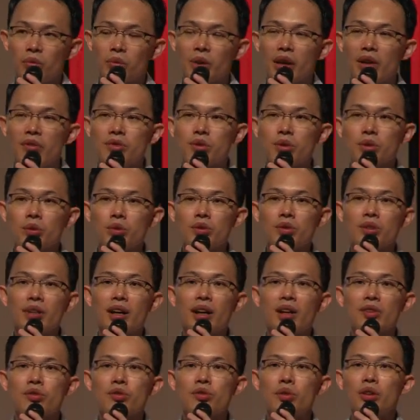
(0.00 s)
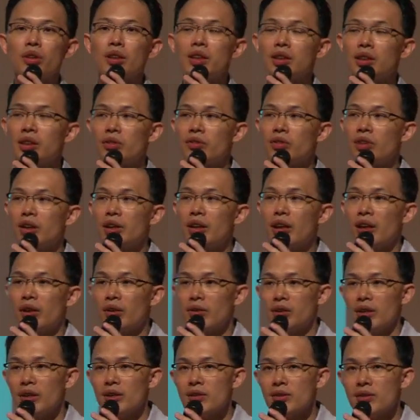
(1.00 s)
We have schools that are strong in different
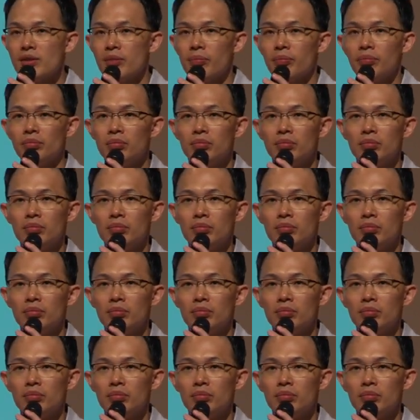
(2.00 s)
areas.